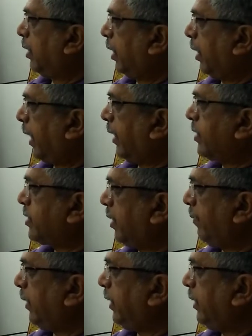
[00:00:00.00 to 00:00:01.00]
like
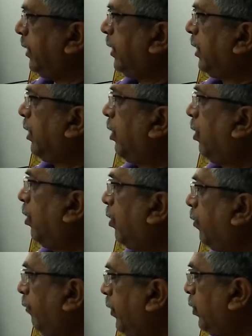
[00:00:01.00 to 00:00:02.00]
Gemini
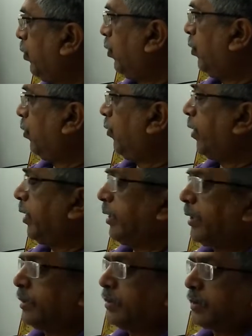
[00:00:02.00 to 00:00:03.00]
or Virgo, where
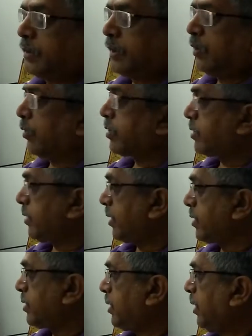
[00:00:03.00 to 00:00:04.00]
written 3 or
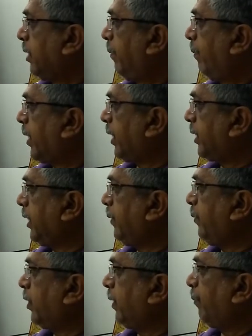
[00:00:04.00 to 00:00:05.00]
6, Mercury
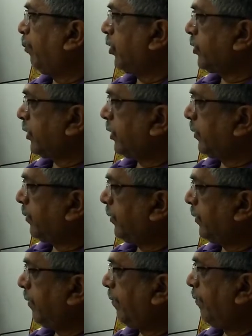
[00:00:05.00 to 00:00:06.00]
become positive.
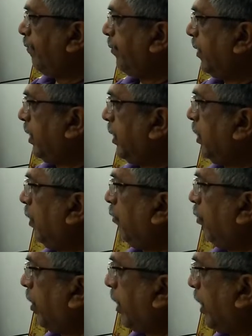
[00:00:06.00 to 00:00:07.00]

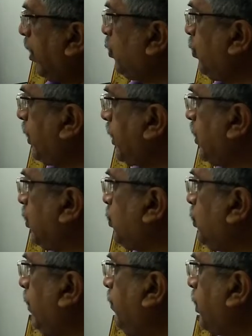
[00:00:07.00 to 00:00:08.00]
For Rahu and
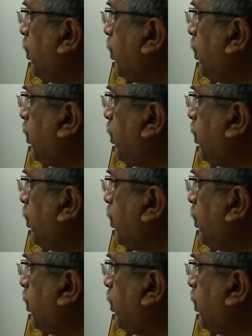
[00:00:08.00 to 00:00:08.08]
Ketu, I will